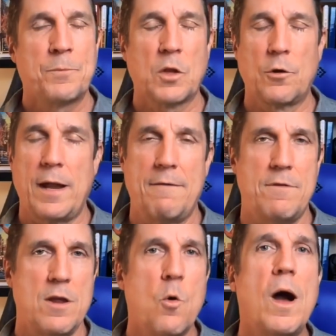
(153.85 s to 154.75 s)
You're going to have
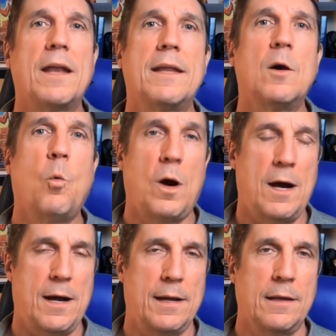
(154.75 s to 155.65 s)
no idea
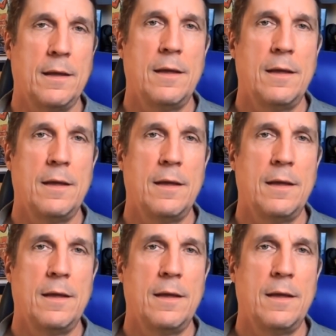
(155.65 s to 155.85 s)
why.